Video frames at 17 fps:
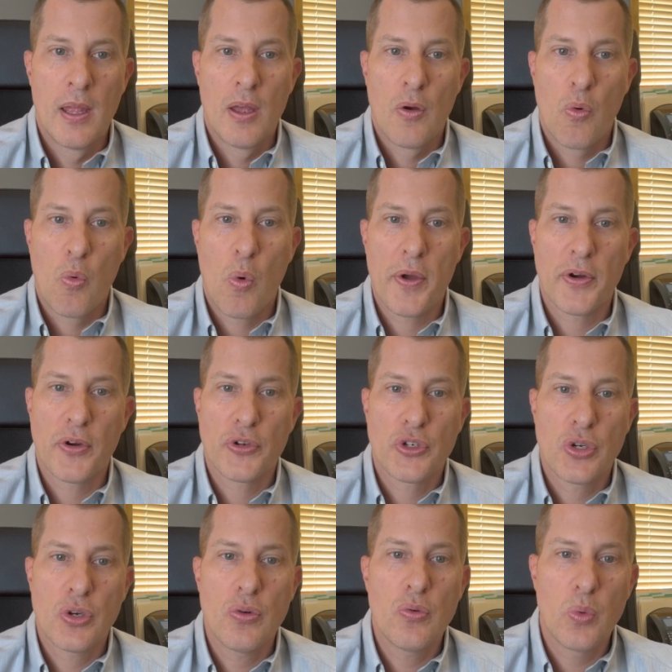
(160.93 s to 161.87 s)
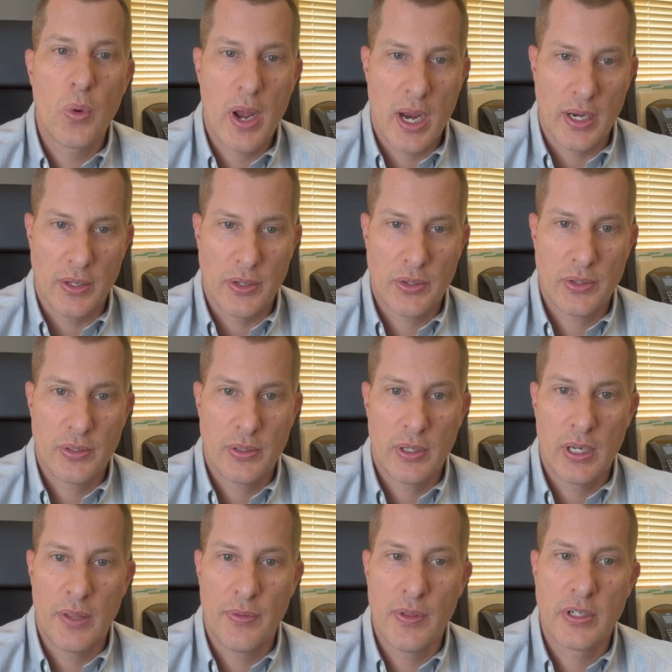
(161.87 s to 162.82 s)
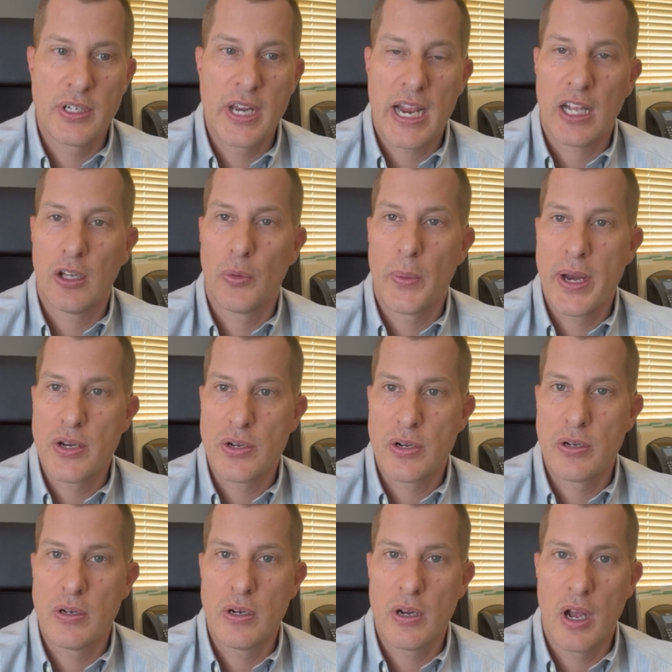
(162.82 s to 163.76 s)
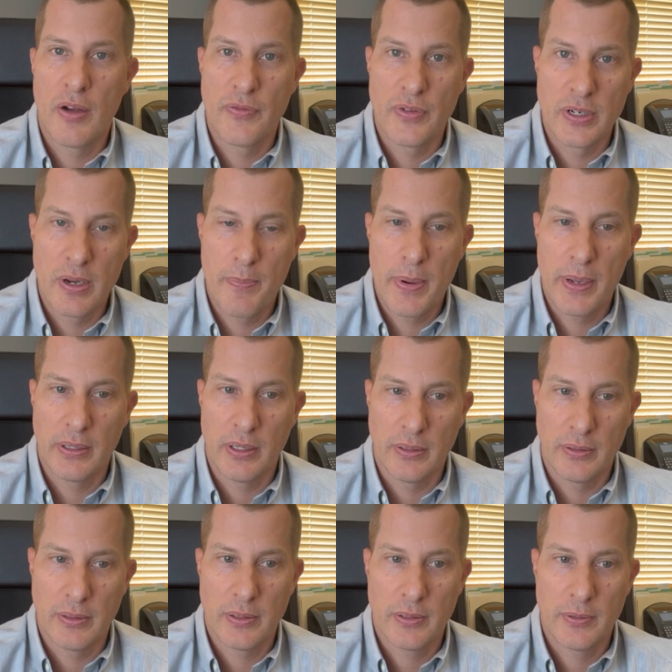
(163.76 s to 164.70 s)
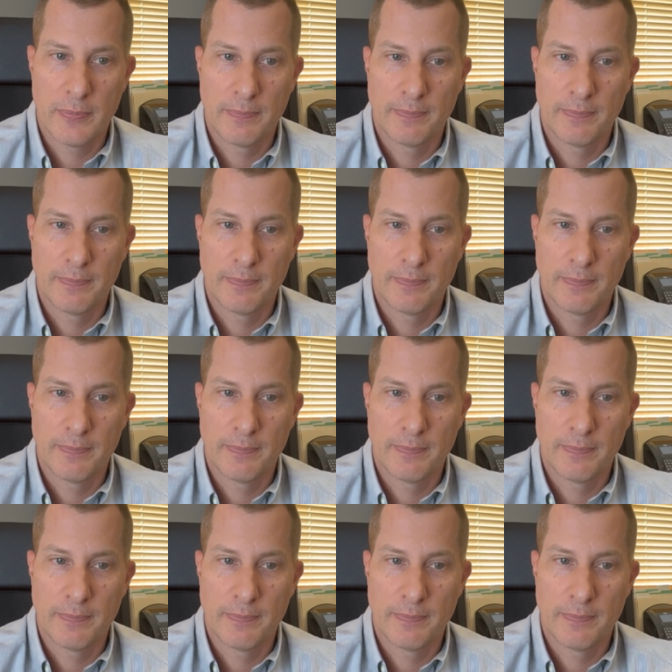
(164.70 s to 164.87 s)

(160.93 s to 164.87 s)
What are 2 rights in the Declaration of Independence?